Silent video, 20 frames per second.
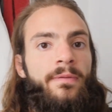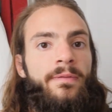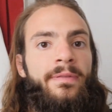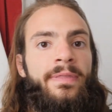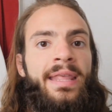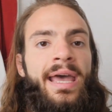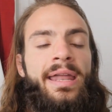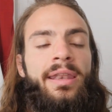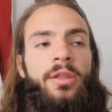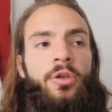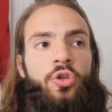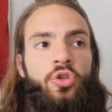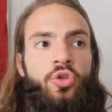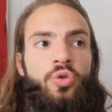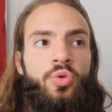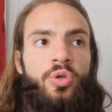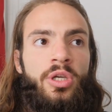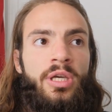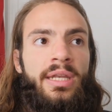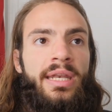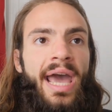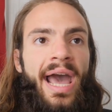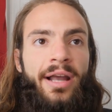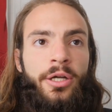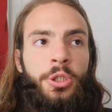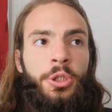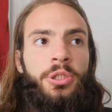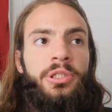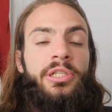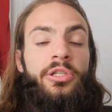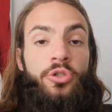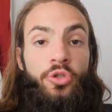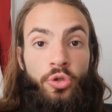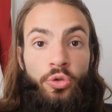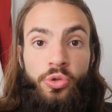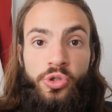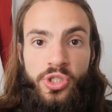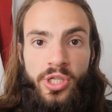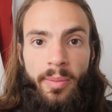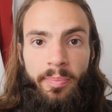that you can actually
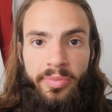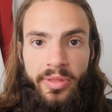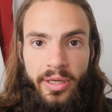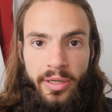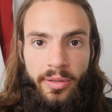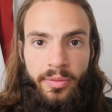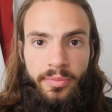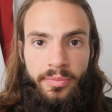do something.